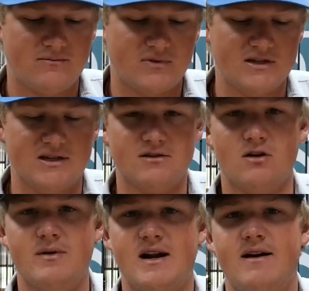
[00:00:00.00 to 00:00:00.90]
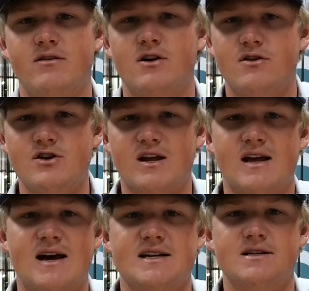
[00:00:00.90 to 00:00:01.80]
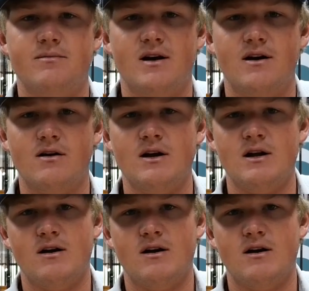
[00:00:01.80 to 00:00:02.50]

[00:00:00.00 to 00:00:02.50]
It's a little bit heavier and you can cast it better.